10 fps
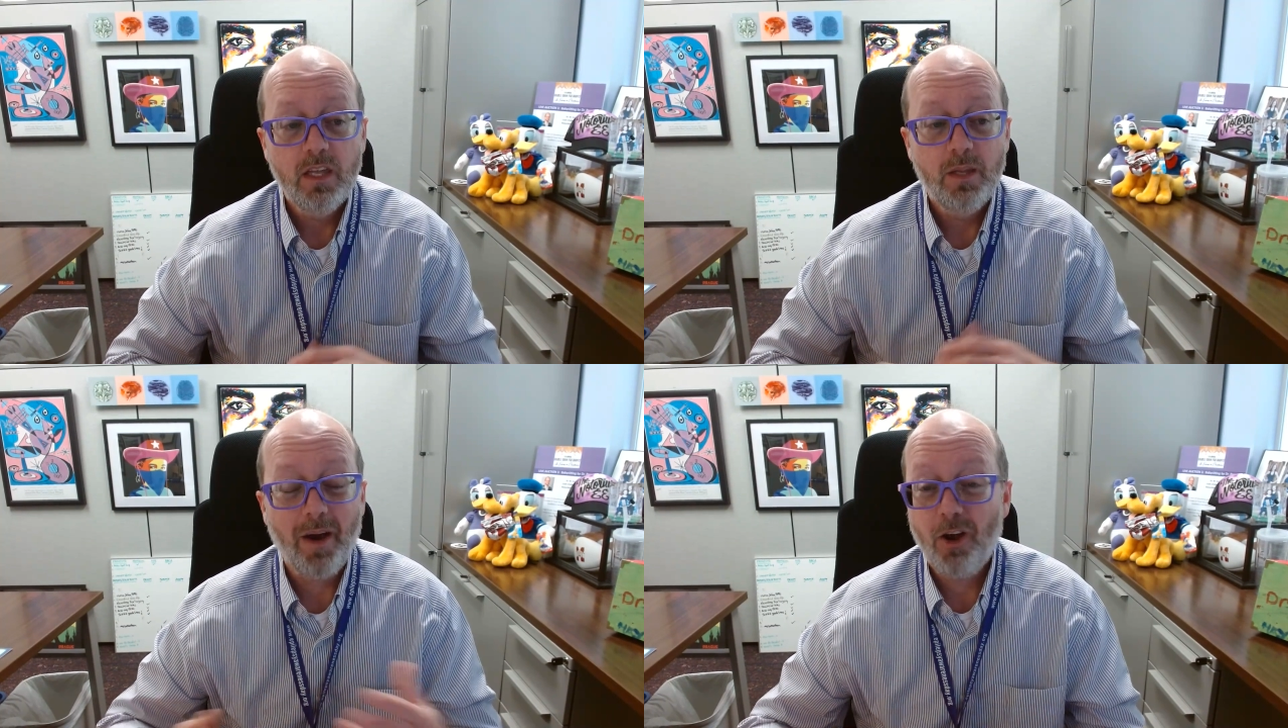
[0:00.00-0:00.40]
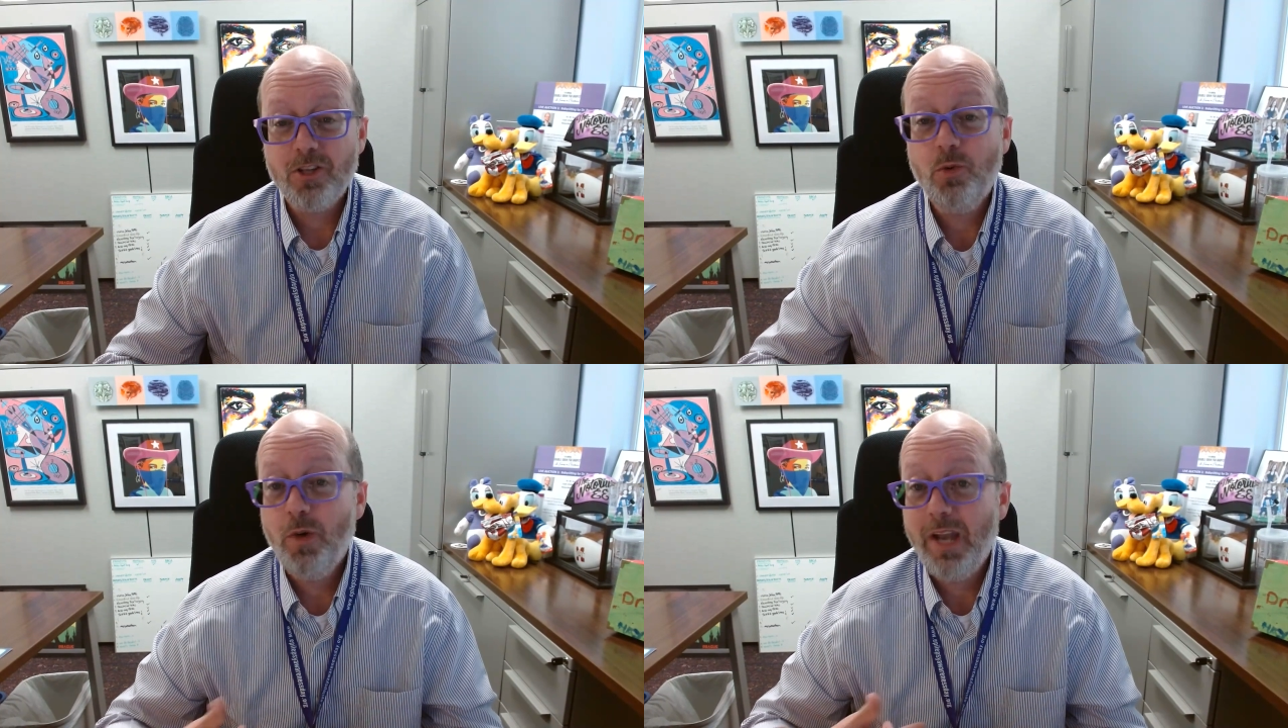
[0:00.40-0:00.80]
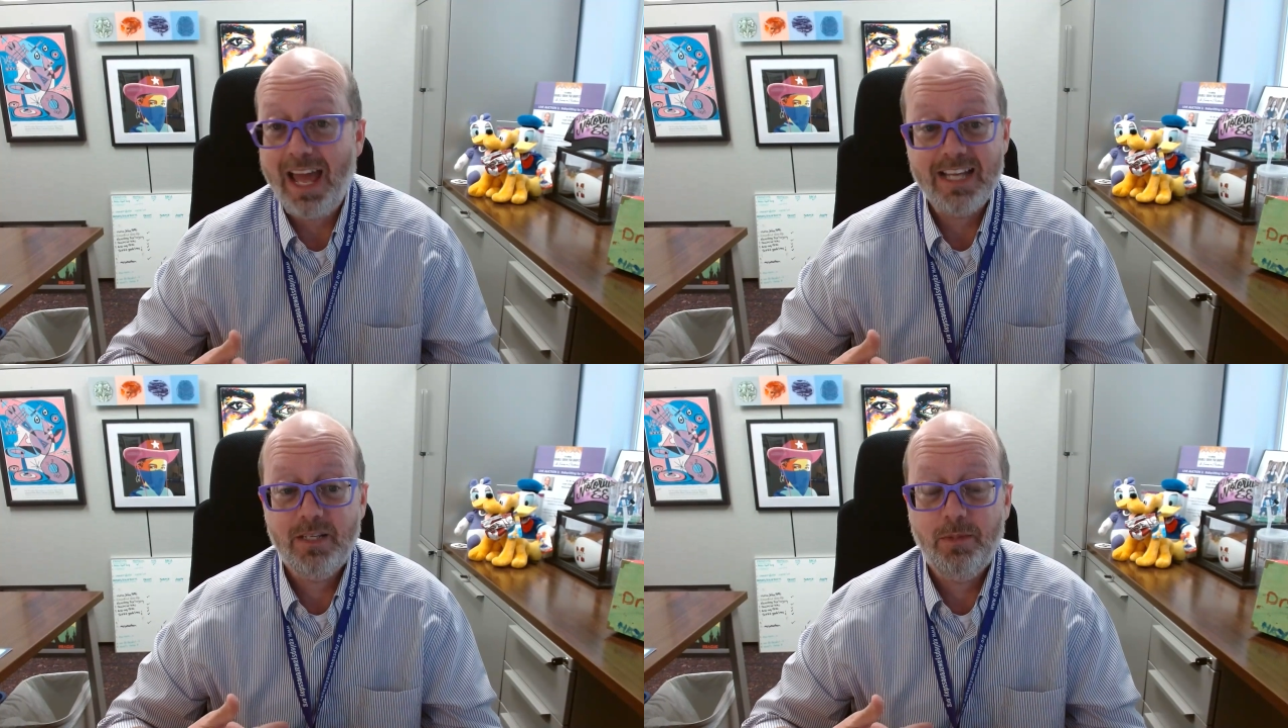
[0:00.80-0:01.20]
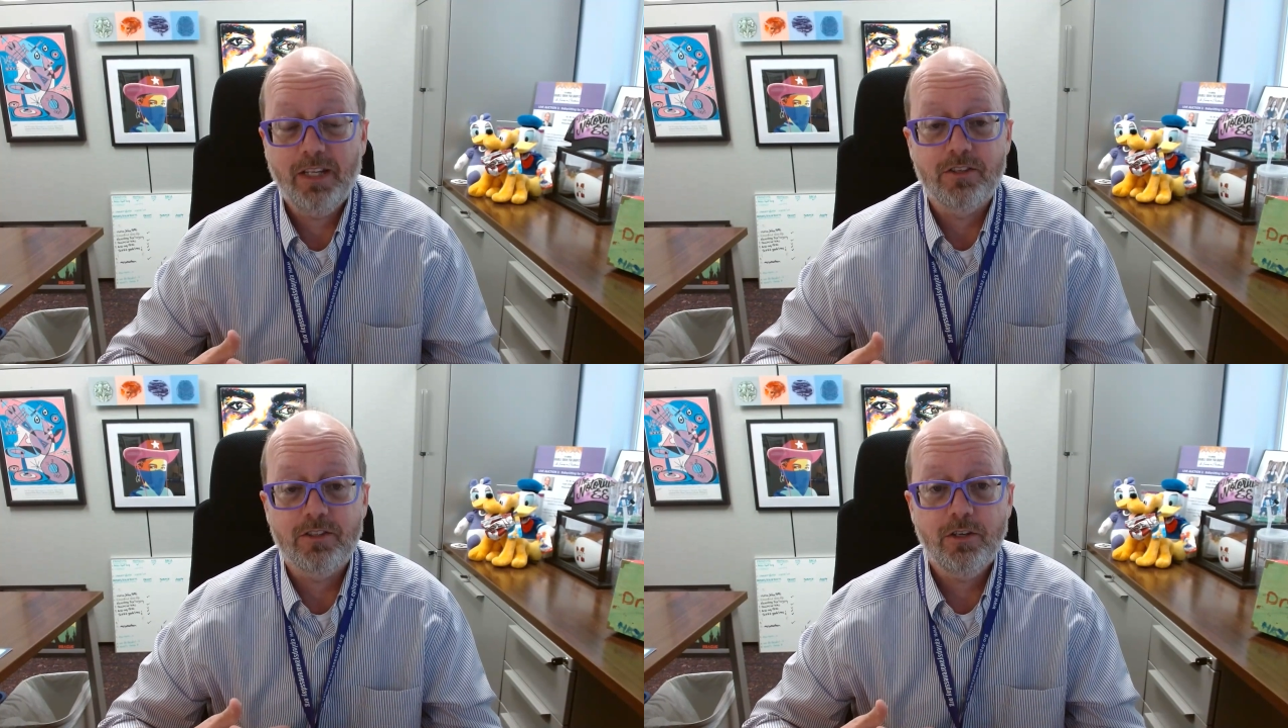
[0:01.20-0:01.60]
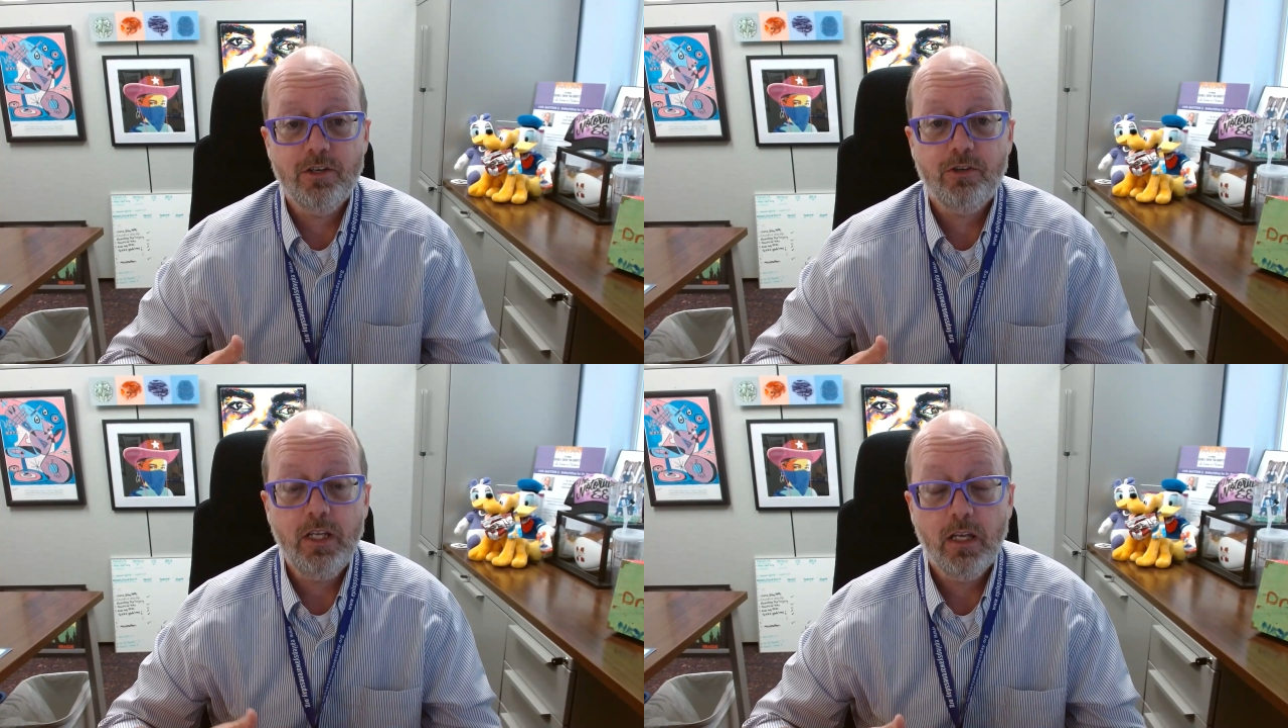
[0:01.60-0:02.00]
You might also want to ask about the
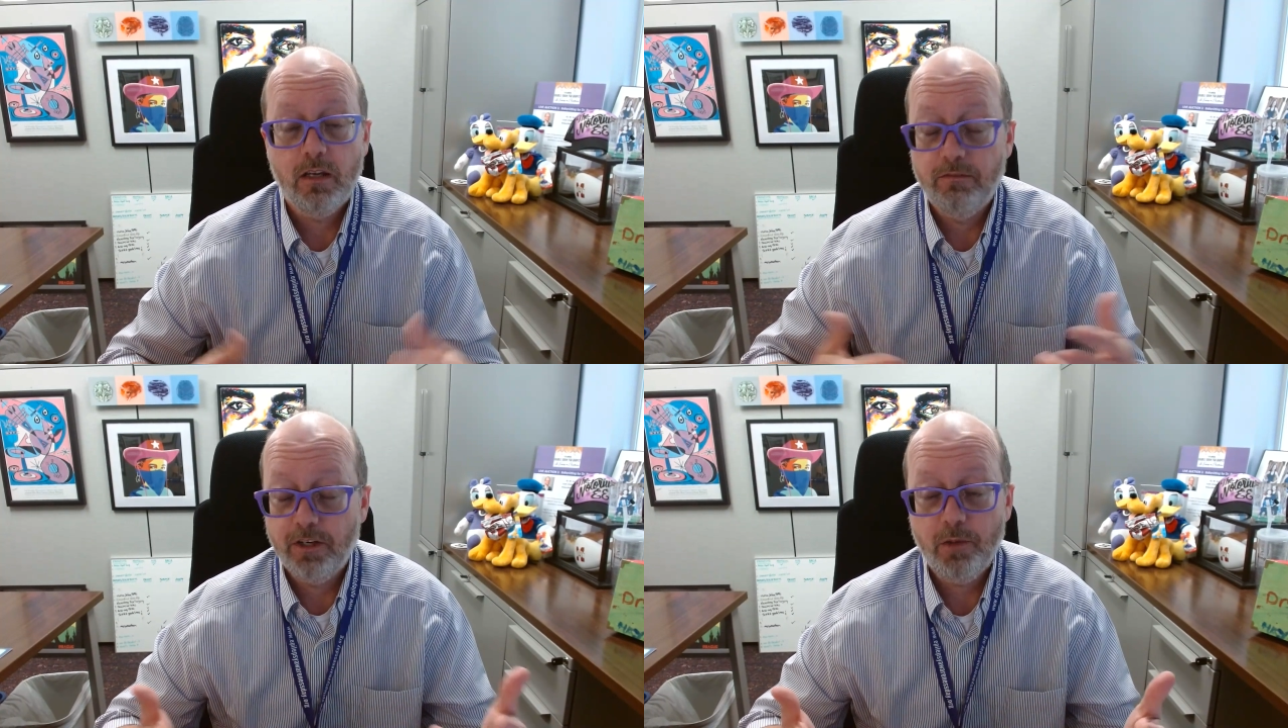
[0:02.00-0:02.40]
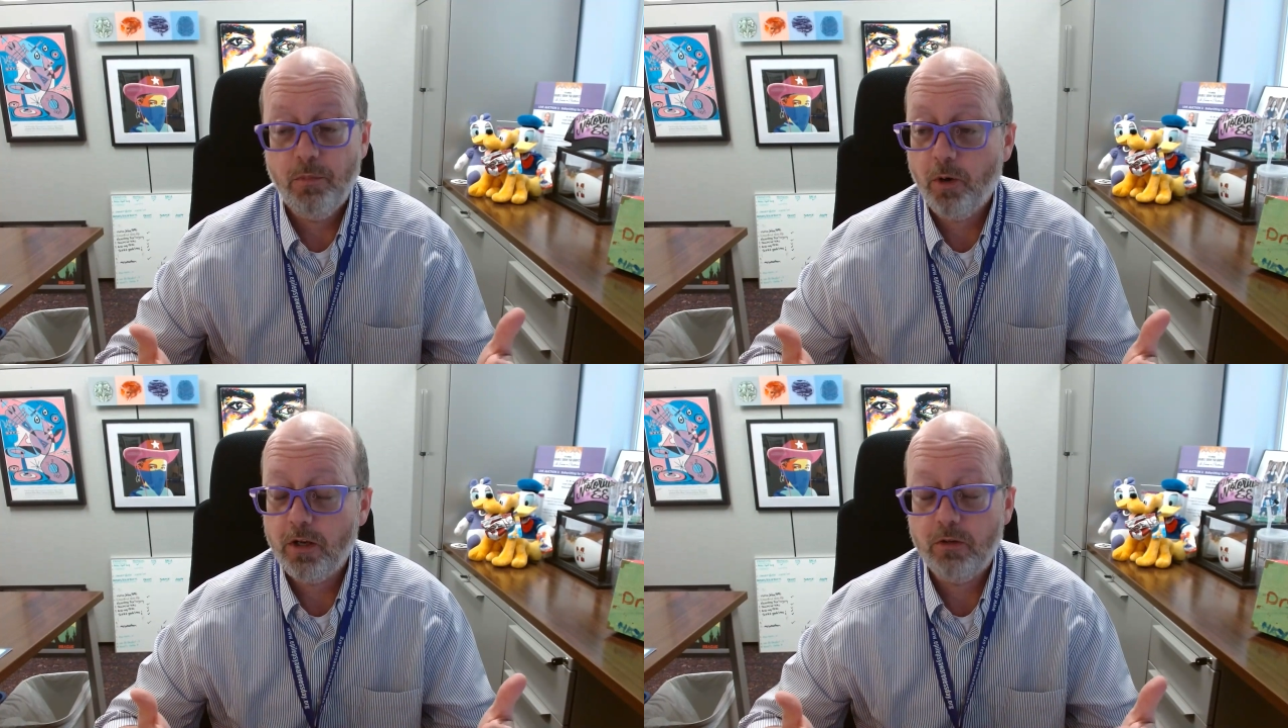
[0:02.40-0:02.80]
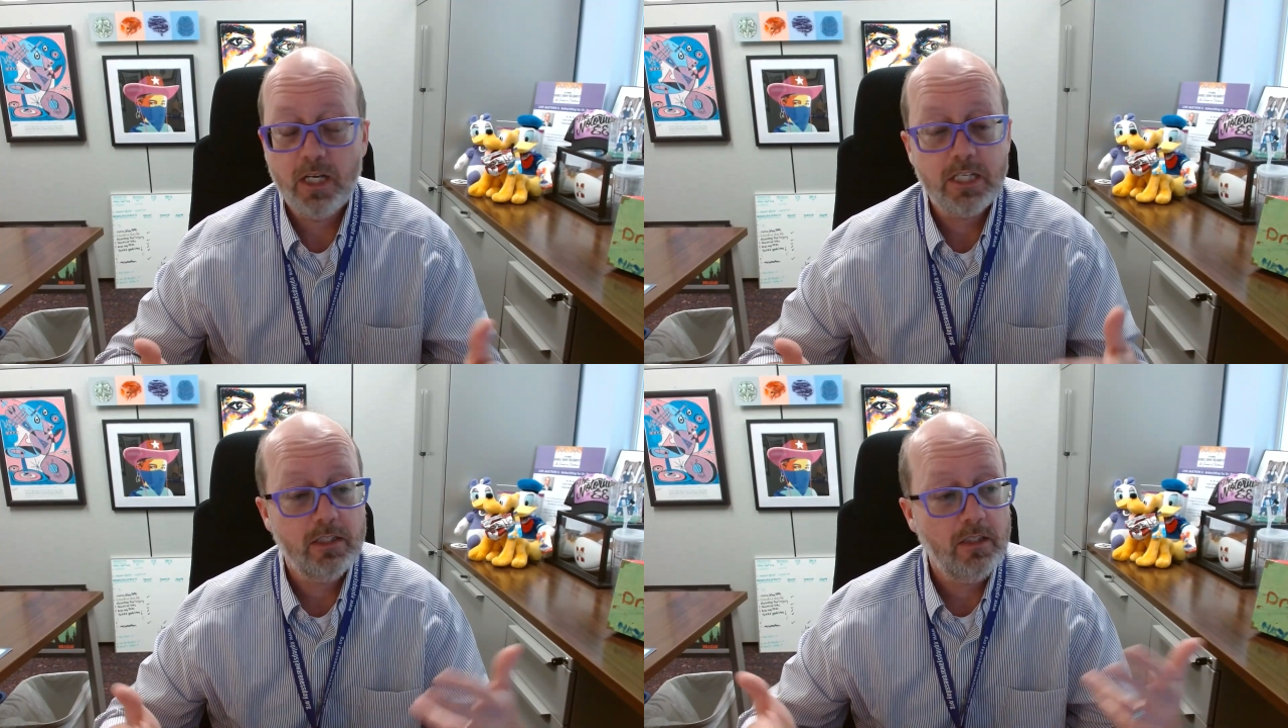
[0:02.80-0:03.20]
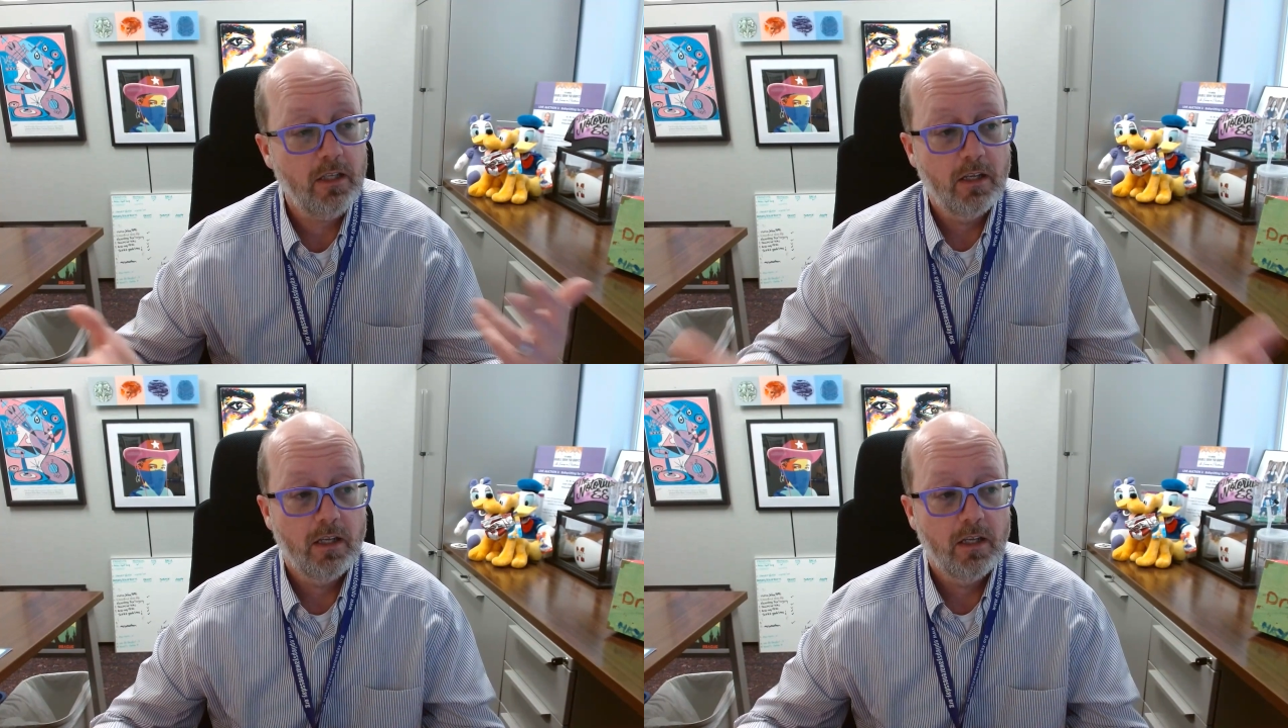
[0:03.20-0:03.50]
surgery. Very important question.